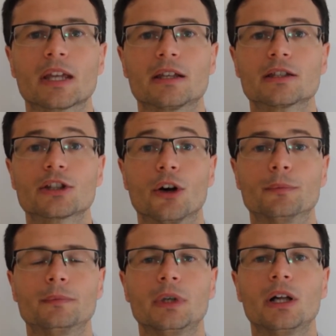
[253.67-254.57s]

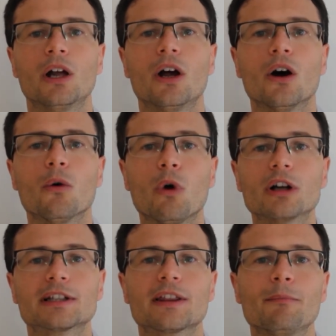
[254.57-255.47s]
So,
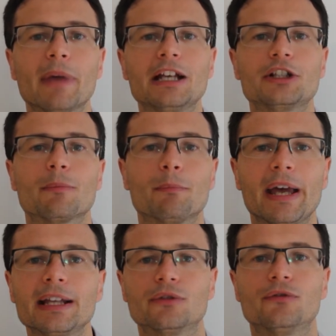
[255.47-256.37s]
what are the major
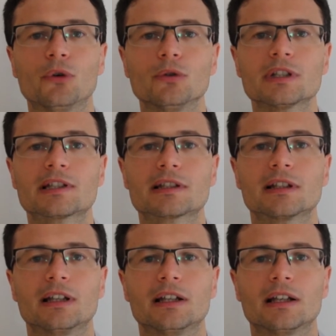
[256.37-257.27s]

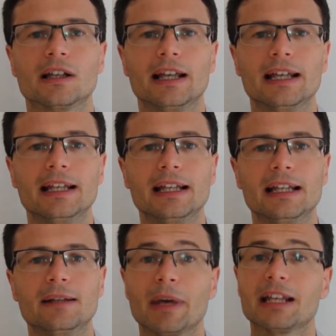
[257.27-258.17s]
pitfalls
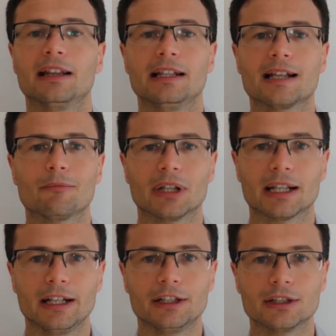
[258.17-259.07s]
in making these
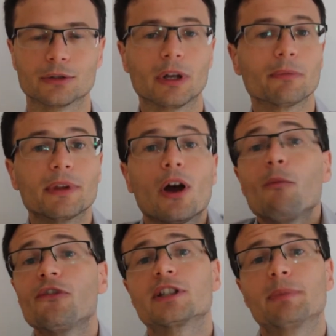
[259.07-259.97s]
applications? Well, the
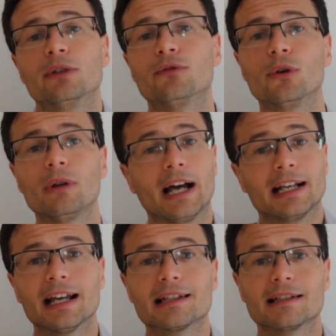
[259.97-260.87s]
obvious pitfall, I
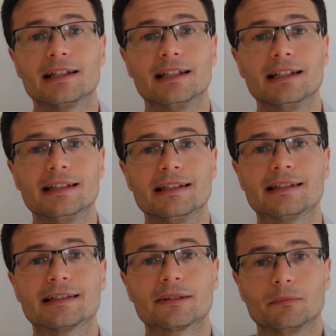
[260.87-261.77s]
guess,
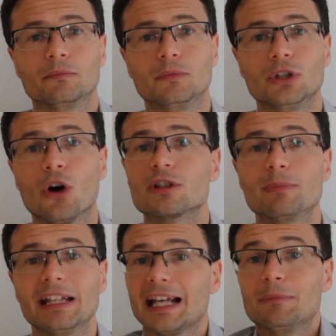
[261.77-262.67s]
is not
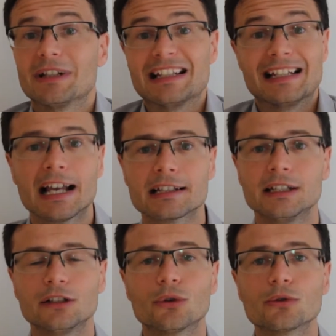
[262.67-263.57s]
being able to get an
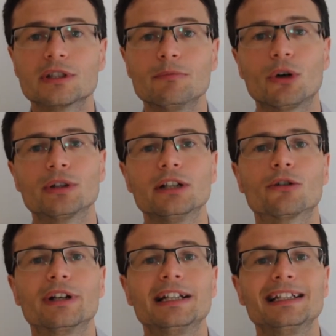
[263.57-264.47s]
endorsing body,
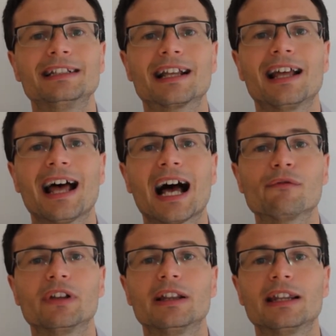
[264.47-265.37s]
or indeed
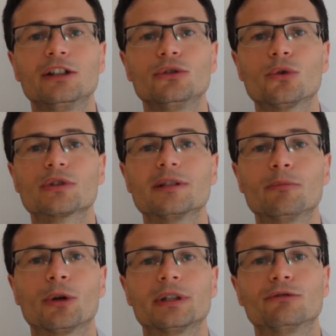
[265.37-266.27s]
having the endorsing
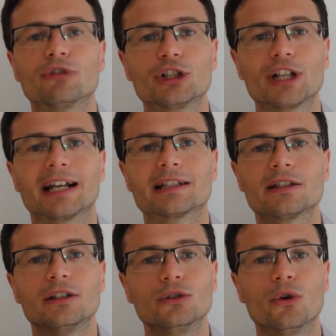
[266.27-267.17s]
body reject
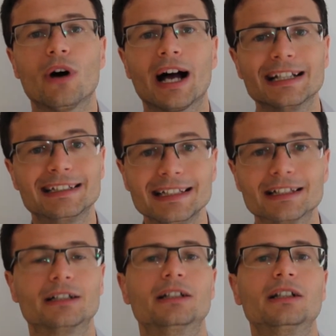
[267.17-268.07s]
your
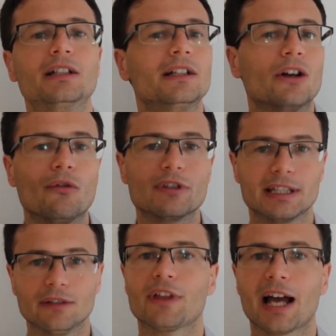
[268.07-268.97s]
idea. Now,
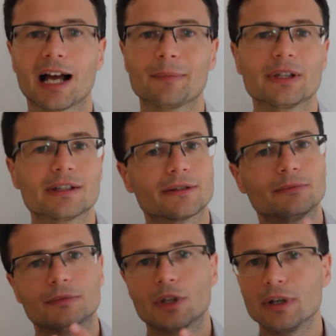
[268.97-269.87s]
obviously, if that happens,
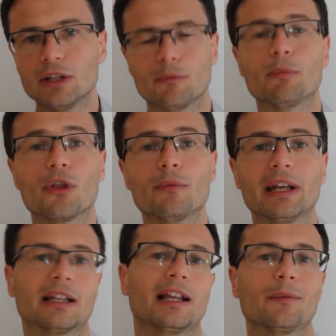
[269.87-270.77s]
don't even bother
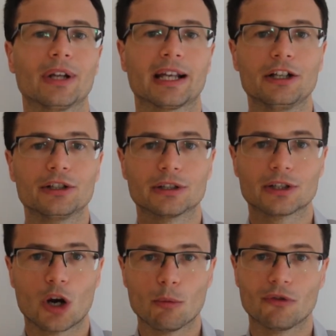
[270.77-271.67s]
making the application because
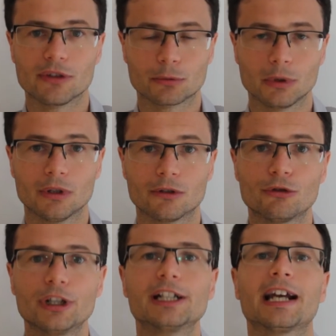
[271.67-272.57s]
the Home Office will
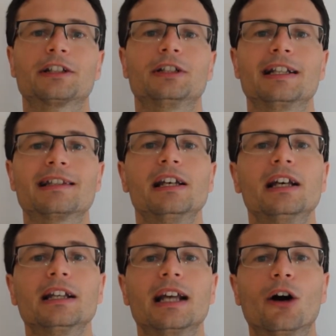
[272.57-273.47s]
reject it.
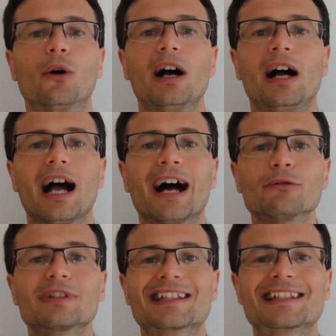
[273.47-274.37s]
Now,
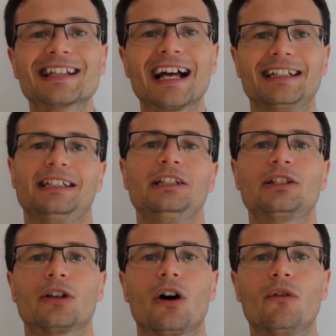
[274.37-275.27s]
outside
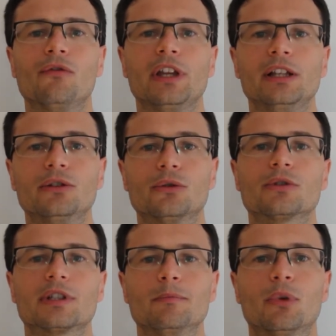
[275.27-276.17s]
of the
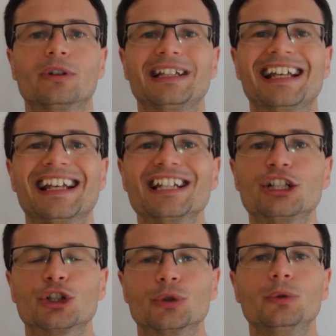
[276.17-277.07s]
endorsing body
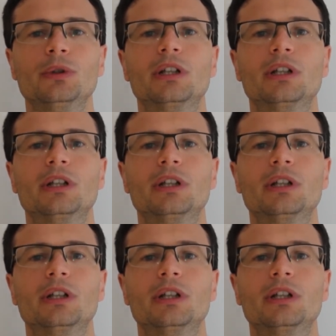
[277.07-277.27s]
issue,